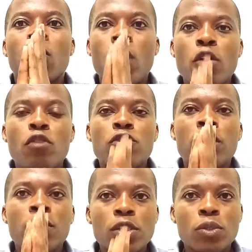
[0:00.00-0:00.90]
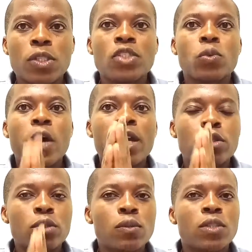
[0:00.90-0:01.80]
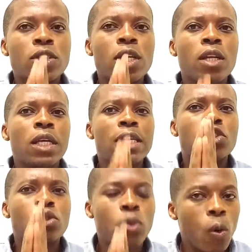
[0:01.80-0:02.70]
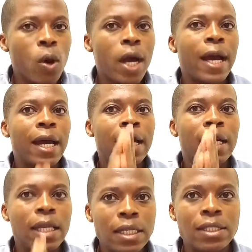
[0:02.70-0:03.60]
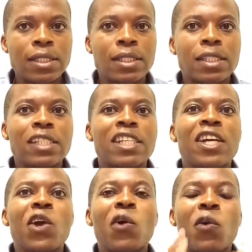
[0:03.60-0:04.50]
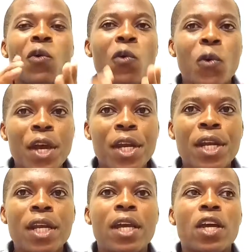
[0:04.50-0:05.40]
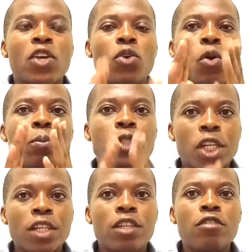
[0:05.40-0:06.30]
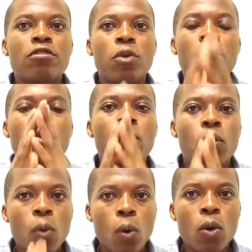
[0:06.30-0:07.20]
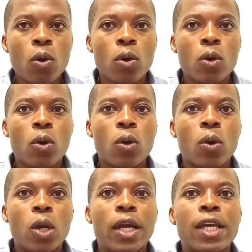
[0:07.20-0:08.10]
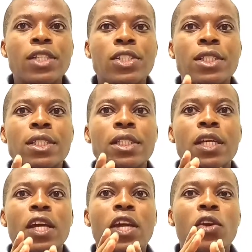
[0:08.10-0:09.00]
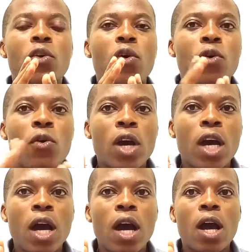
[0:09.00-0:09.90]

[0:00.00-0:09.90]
one of the reasons why you should sell a stock is when your objective or your goal is no longer